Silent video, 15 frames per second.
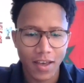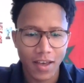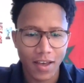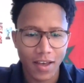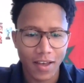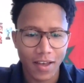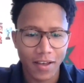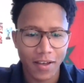
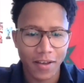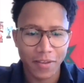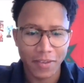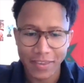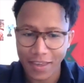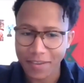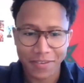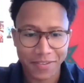Uh,
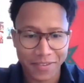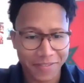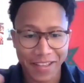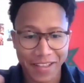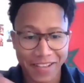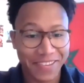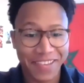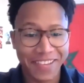yes,
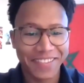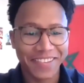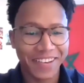that's it.